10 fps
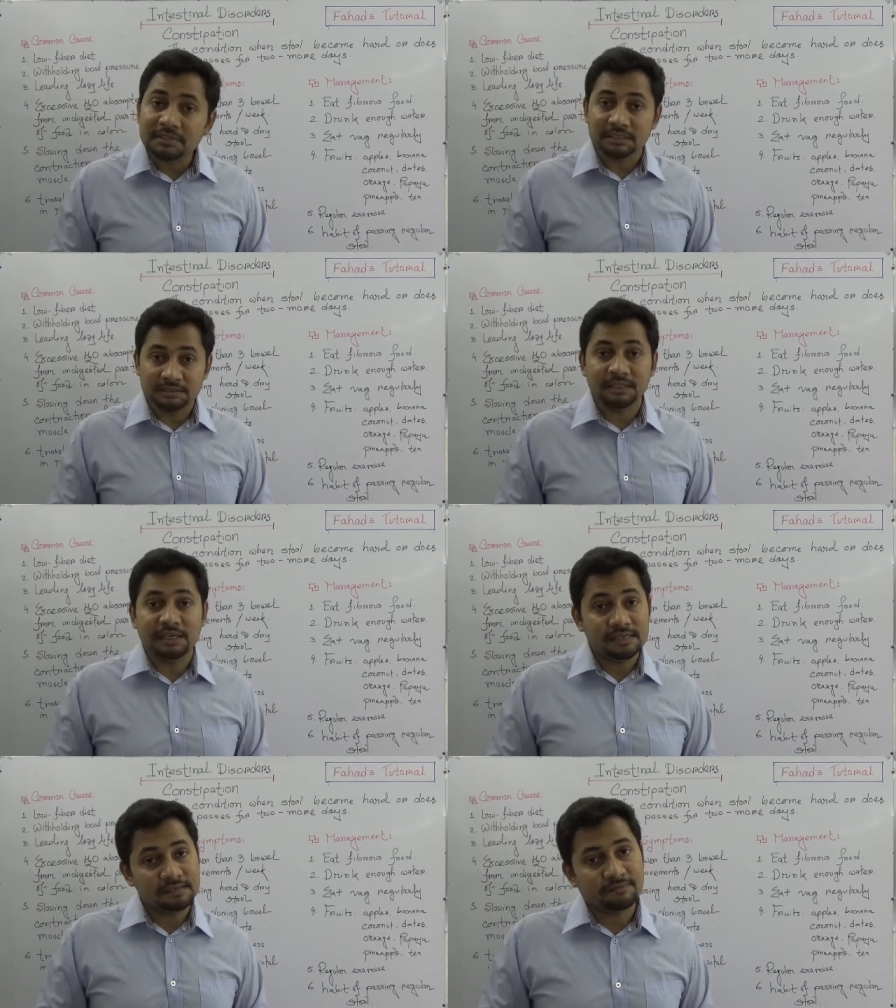is the
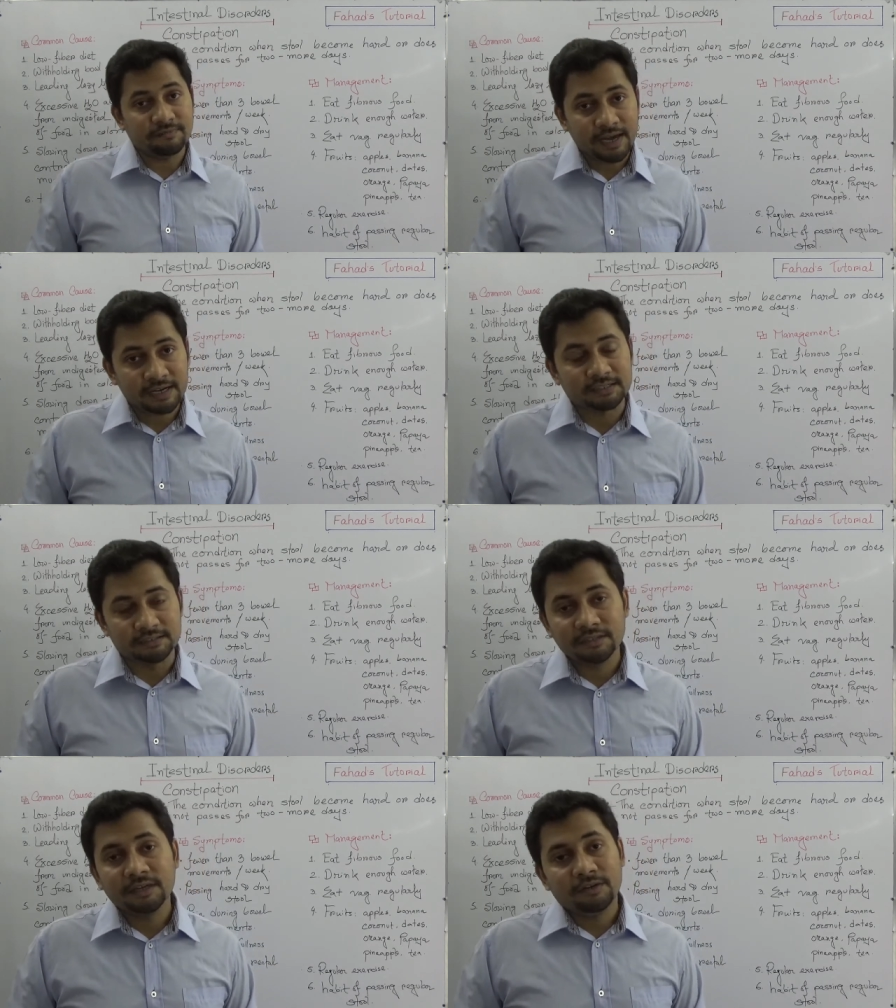key
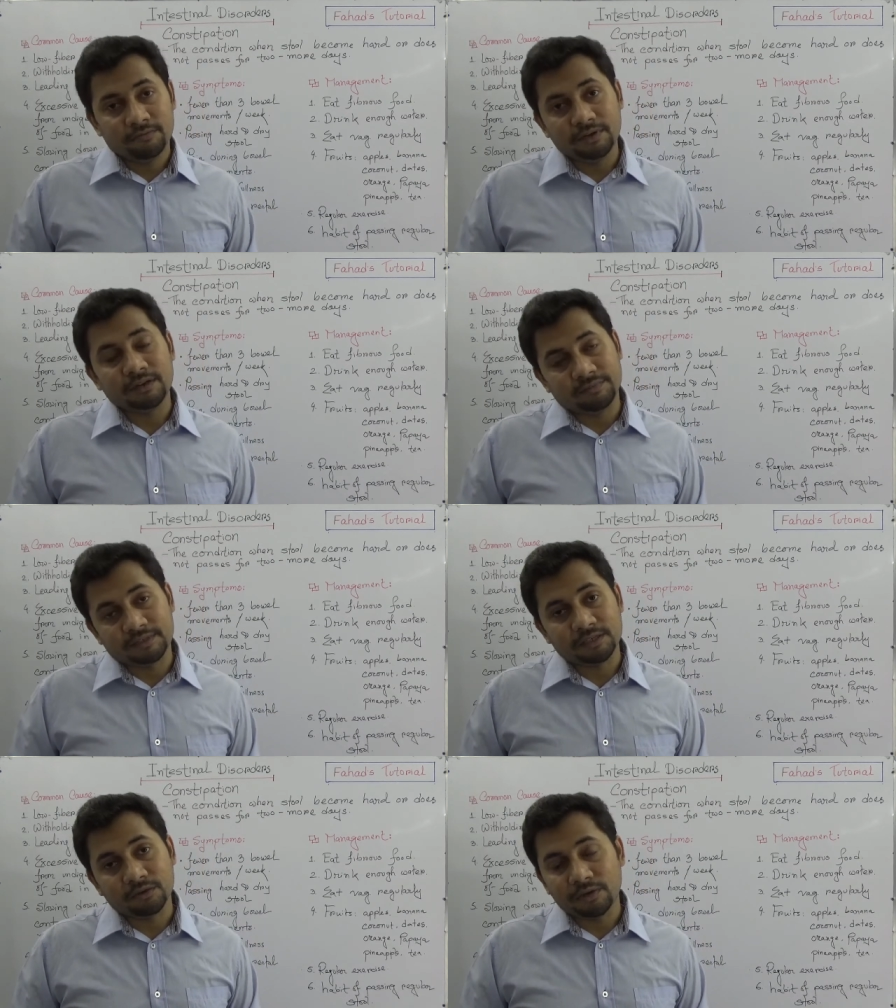factor for
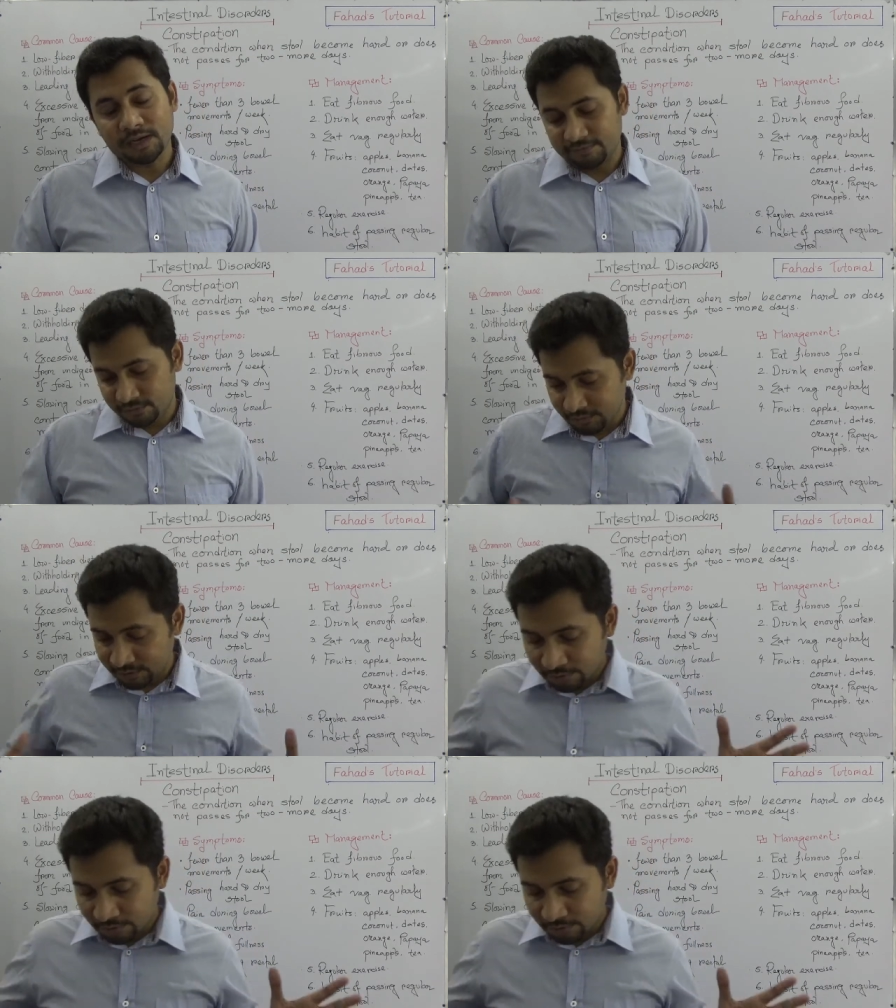living a good life so i